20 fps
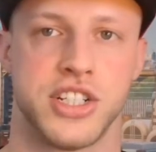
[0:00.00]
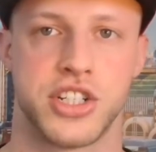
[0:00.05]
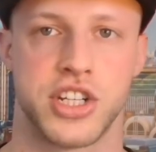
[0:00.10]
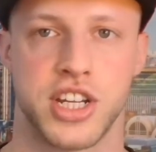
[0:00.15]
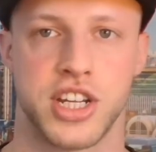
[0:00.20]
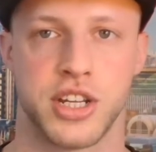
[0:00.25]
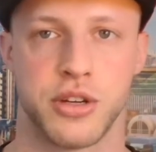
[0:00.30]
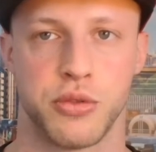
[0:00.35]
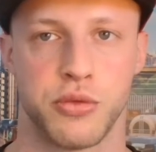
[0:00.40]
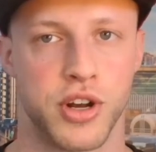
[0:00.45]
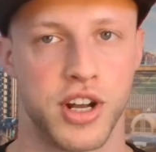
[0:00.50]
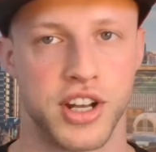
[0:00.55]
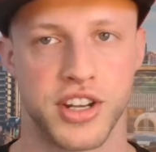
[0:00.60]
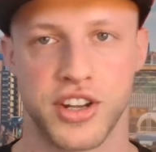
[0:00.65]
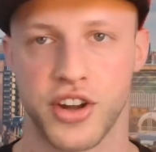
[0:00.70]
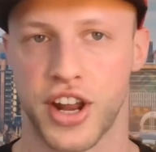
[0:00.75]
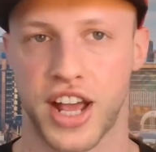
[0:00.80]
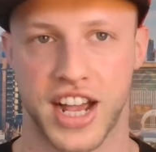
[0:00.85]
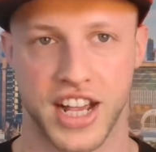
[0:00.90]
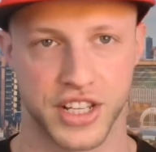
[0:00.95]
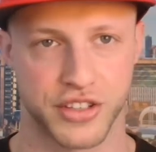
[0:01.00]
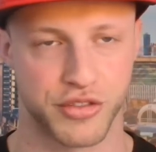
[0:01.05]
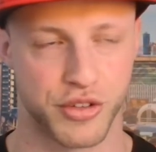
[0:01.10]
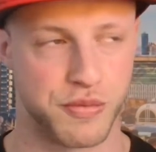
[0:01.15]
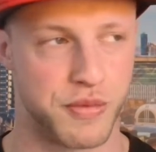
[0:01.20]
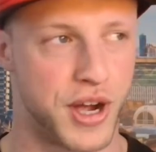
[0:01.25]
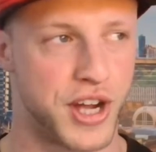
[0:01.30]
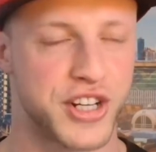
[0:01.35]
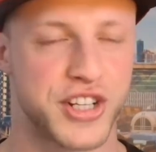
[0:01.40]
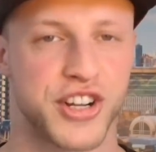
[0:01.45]
We really don't ask for
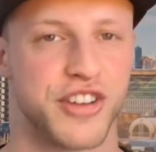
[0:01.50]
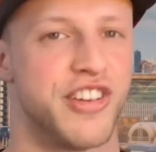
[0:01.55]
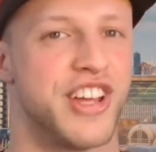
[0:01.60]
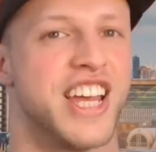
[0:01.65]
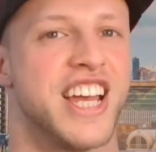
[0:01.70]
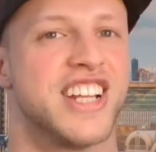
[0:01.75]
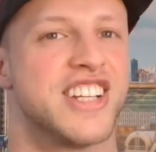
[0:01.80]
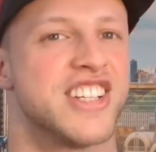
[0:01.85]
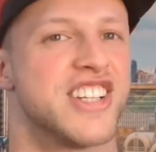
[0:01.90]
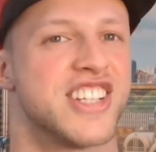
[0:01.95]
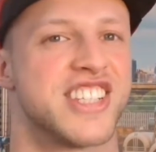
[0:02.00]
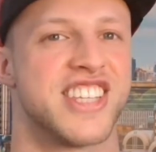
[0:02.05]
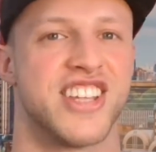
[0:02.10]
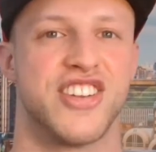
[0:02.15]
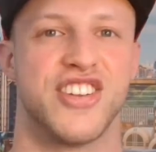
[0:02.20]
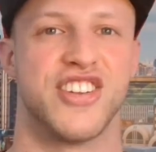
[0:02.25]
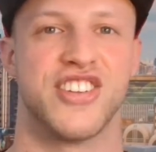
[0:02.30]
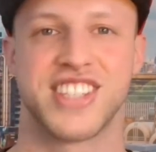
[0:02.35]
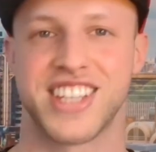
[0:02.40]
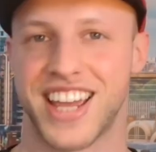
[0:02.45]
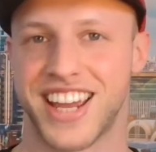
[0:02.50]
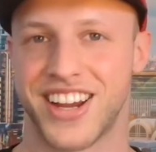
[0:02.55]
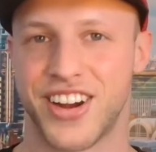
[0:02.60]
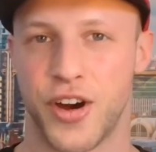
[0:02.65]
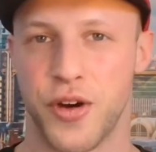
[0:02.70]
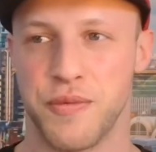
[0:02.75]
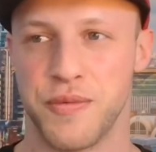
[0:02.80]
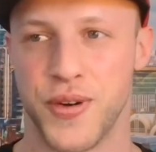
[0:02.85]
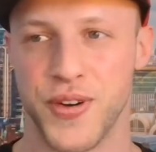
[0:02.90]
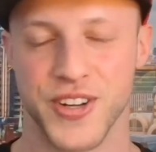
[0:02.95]
much over here, just that you take
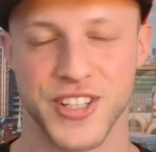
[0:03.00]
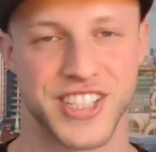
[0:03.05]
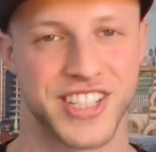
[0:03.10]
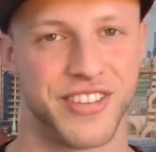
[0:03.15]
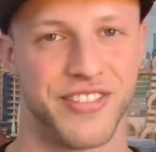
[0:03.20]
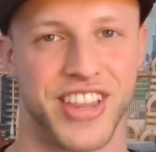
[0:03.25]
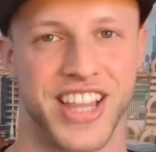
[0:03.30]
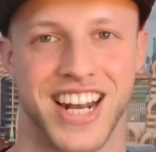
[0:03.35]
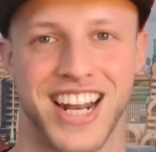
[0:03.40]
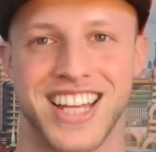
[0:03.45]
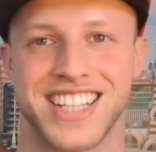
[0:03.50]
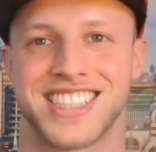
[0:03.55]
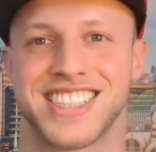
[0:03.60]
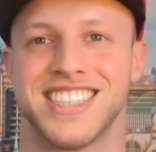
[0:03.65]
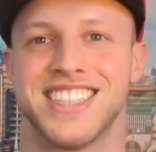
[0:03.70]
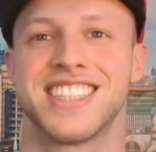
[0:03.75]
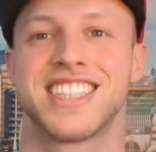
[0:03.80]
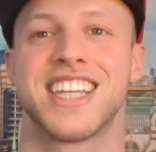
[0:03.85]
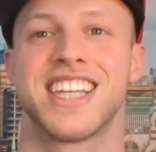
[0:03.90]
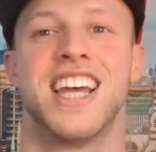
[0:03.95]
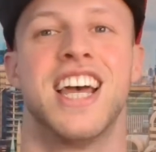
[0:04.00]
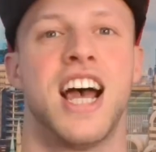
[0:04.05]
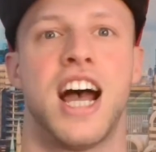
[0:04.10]
on board some of the lessons